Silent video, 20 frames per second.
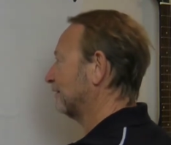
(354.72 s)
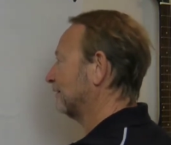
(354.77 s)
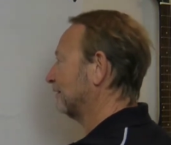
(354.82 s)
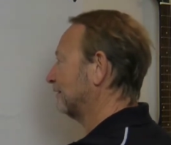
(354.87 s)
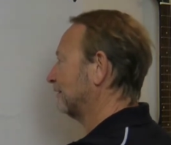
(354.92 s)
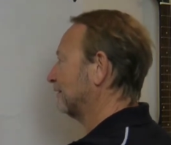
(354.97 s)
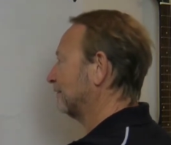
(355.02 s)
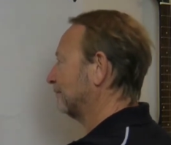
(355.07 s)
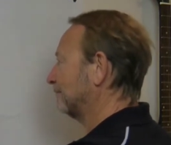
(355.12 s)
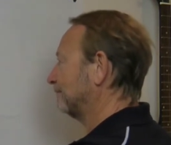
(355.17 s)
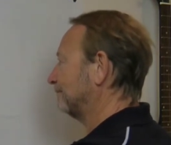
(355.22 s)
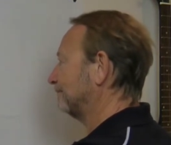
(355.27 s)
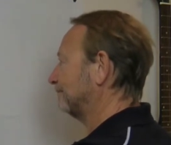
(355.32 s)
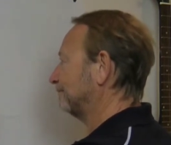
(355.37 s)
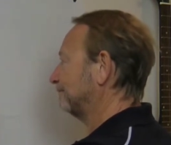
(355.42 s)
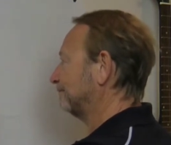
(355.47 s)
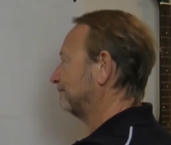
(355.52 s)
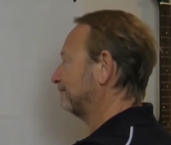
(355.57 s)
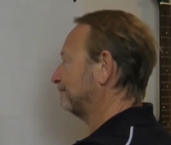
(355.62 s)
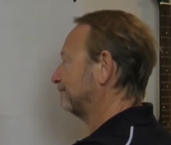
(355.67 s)

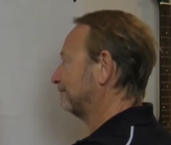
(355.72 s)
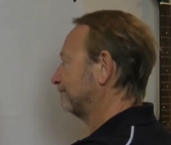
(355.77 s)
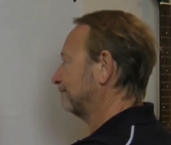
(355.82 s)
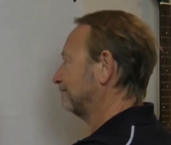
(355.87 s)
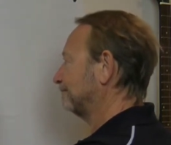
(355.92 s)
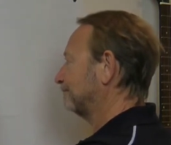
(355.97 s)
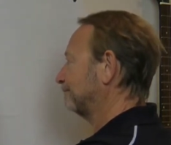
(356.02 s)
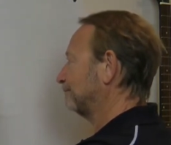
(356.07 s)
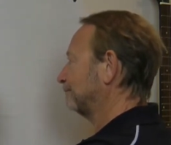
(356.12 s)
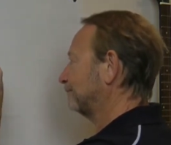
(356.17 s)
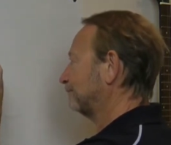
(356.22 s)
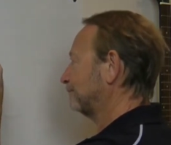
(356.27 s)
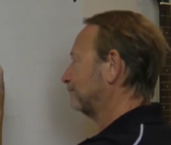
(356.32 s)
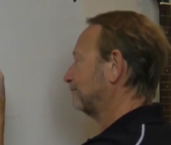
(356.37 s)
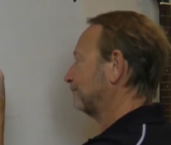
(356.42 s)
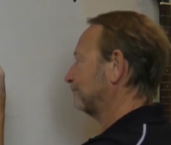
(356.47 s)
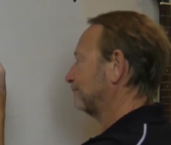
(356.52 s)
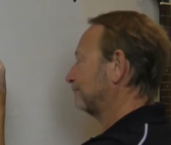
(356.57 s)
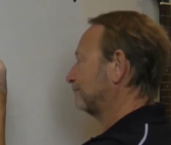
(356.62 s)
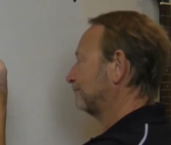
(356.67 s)

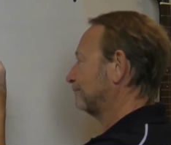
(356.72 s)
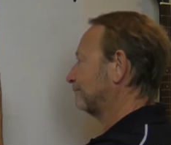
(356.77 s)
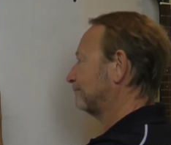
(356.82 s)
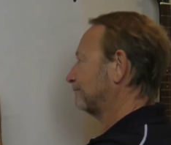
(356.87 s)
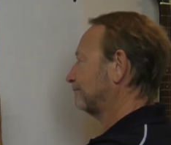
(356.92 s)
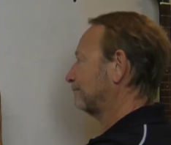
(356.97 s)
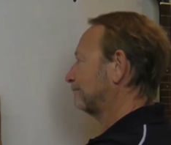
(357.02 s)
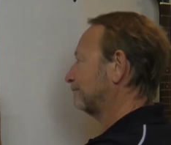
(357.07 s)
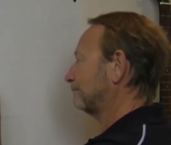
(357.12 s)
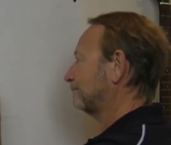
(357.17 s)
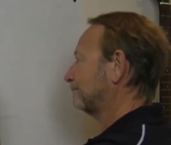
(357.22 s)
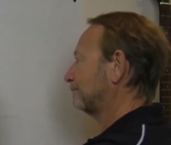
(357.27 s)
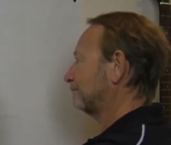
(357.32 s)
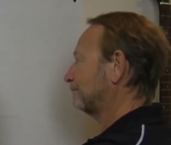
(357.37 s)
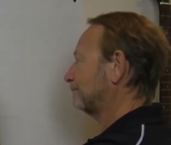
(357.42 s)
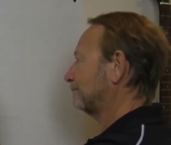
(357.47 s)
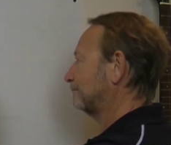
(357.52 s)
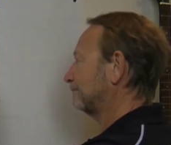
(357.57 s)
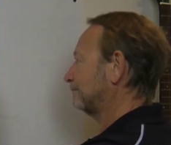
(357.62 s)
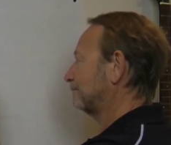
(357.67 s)

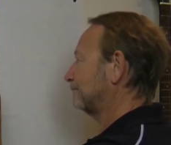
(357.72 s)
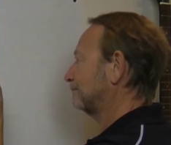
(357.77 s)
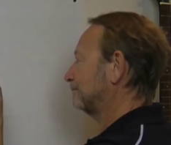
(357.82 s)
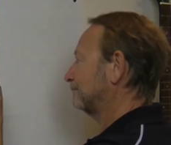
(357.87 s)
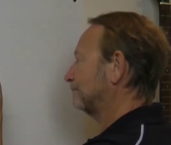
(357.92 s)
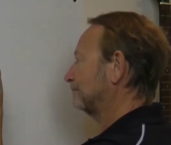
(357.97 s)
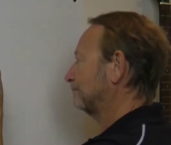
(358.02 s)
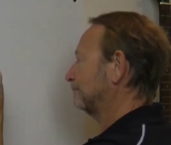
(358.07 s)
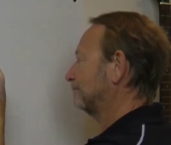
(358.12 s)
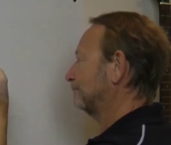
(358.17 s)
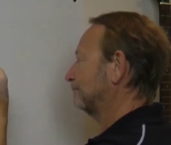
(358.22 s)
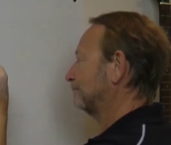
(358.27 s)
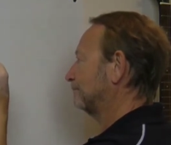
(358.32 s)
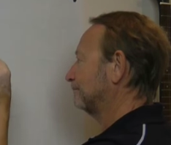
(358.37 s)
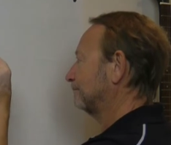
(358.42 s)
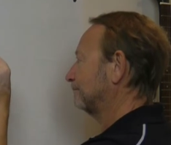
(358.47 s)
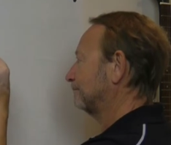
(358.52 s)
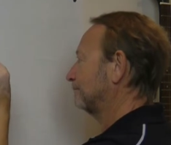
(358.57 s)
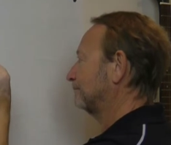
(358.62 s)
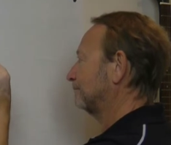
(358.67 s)

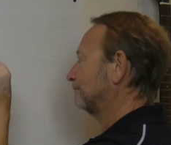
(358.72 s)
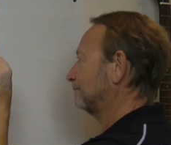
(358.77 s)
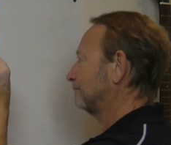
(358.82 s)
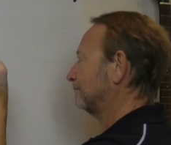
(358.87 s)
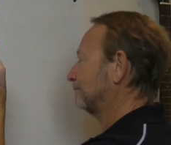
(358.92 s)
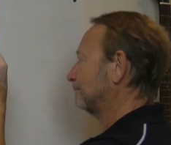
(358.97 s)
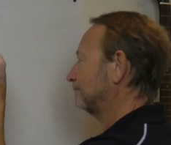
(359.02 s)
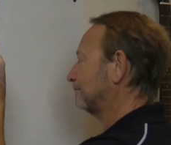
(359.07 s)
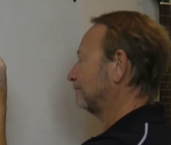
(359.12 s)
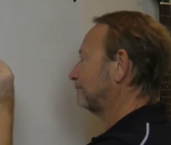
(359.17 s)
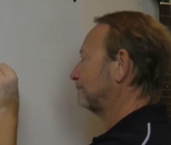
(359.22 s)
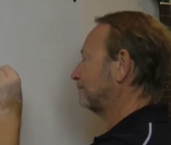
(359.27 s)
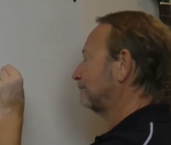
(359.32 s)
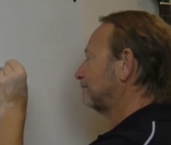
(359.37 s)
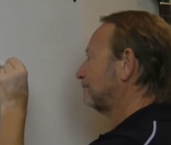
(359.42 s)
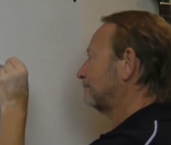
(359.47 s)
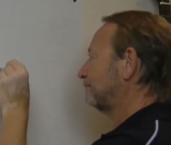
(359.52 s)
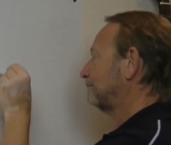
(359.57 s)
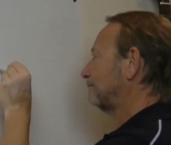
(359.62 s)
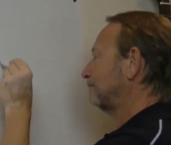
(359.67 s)

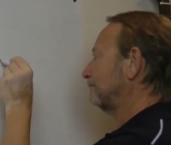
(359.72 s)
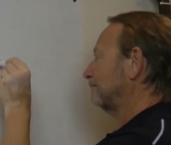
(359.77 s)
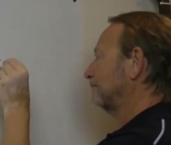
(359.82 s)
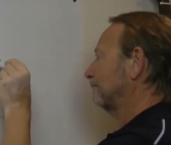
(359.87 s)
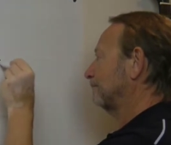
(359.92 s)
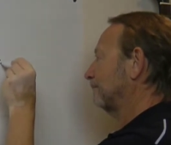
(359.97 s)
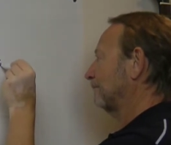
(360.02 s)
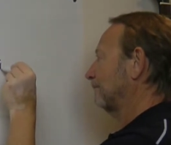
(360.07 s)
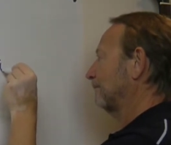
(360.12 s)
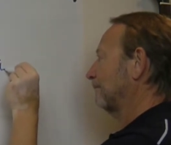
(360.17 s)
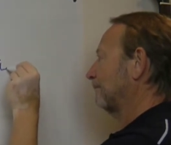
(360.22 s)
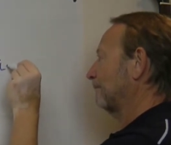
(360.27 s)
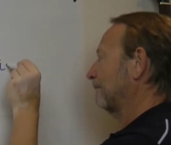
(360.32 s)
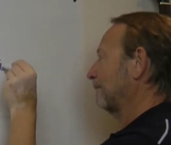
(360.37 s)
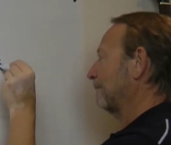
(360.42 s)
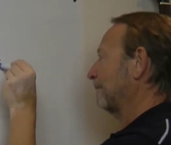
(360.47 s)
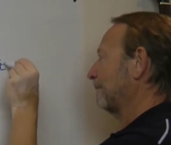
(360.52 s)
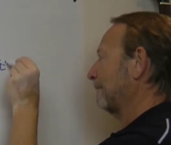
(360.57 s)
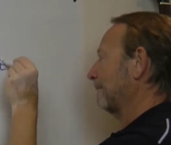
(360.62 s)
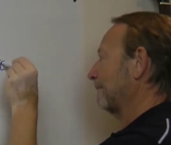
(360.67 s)

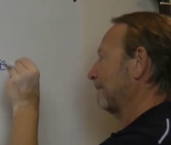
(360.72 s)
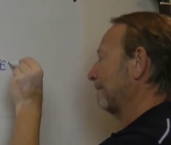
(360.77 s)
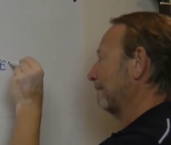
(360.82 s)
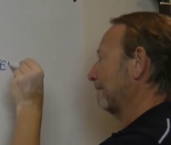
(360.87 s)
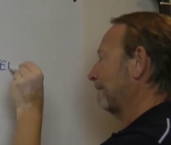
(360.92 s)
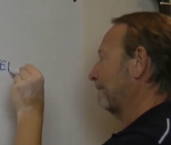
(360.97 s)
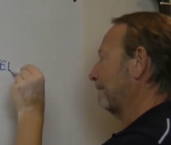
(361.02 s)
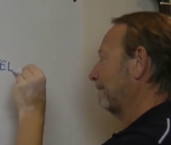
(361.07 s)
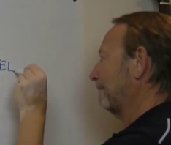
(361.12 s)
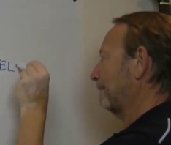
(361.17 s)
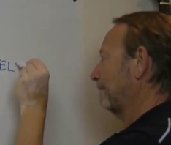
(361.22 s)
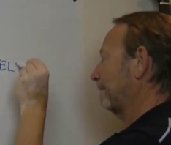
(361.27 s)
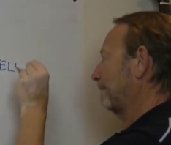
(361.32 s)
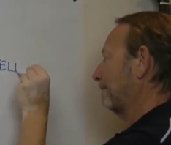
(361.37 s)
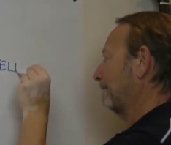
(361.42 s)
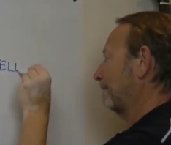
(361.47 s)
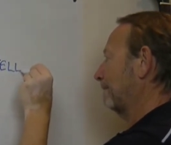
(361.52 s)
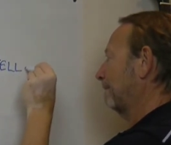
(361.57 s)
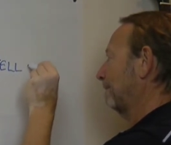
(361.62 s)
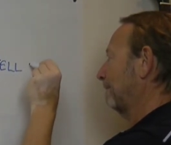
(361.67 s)

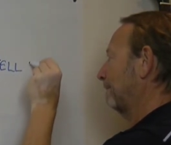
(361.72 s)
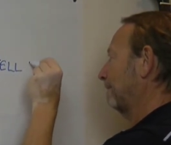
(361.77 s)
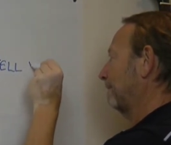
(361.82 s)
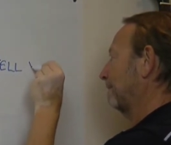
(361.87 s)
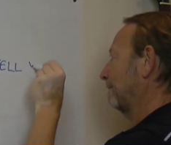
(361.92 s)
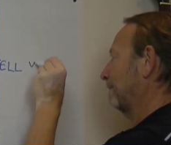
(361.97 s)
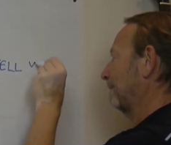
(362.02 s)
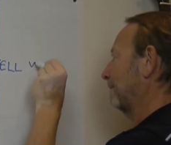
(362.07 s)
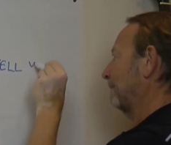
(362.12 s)
No one is speaking in this clip.